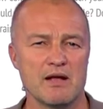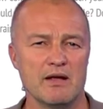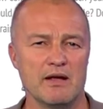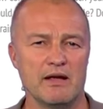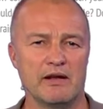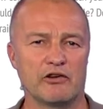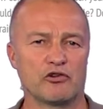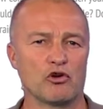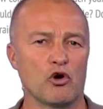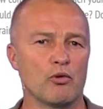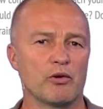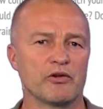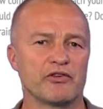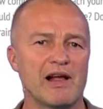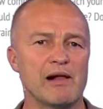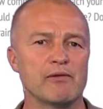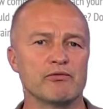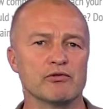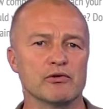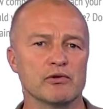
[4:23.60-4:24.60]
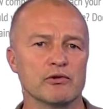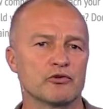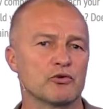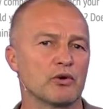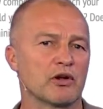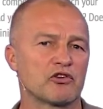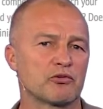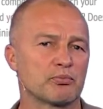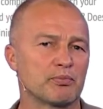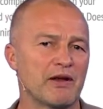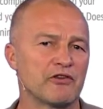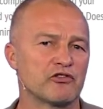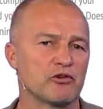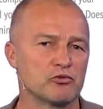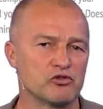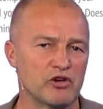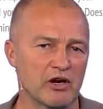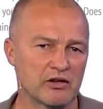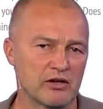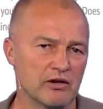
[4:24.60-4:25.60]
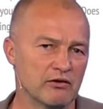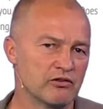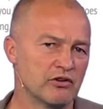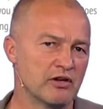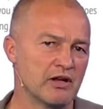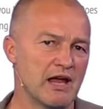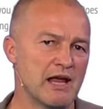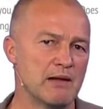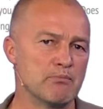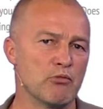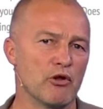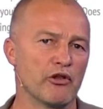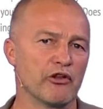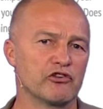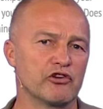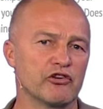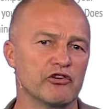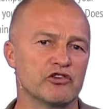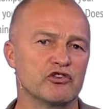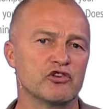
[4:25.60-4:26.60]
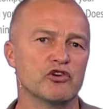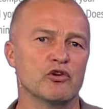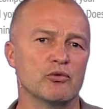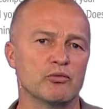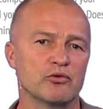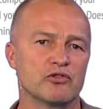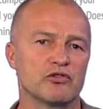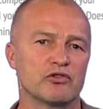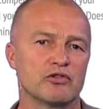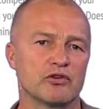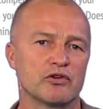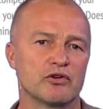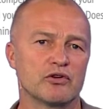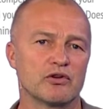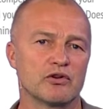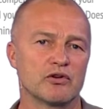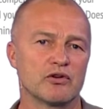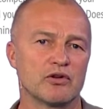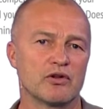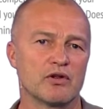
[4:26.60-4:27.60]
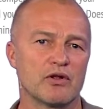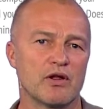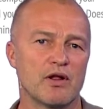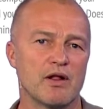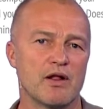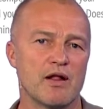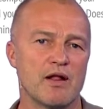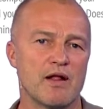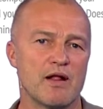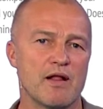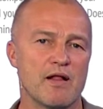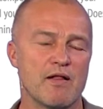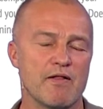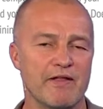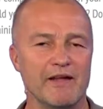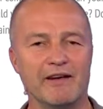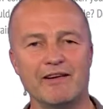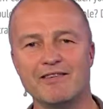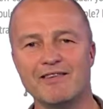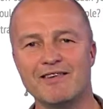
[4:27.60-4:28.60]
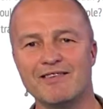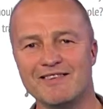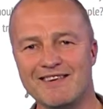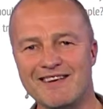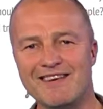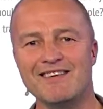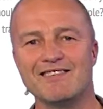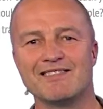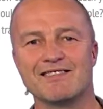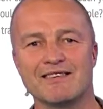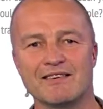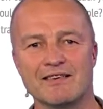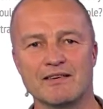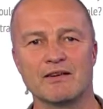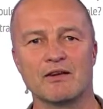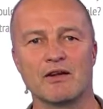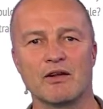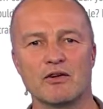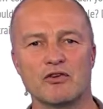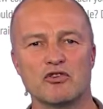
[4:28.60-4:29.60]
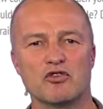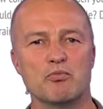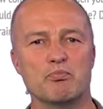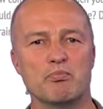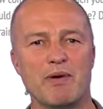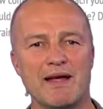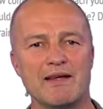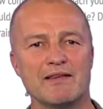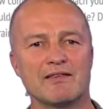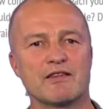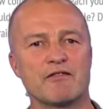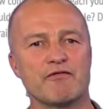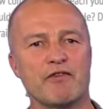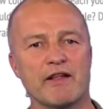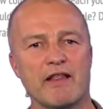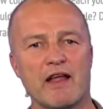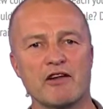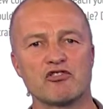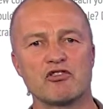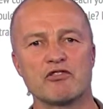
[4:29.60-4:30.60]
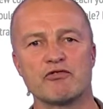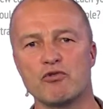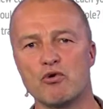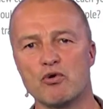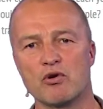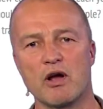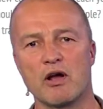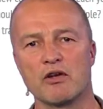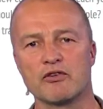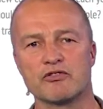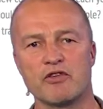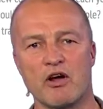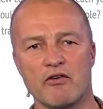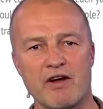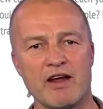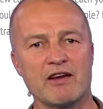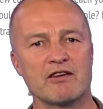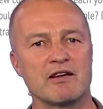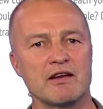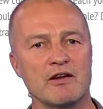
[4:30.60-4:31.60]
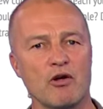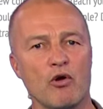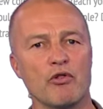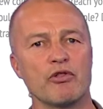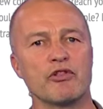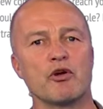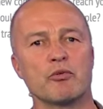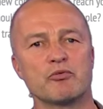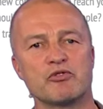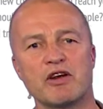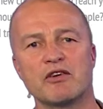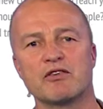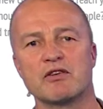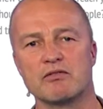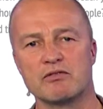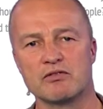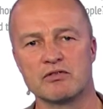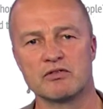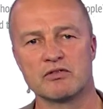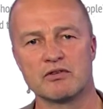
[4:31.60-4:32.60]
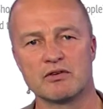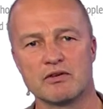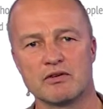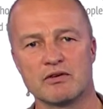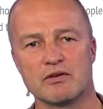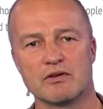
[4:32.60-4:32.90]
It is always helpful to express objectives in monetary terms. Then it is easy to base the financial forecast directly on the objectives.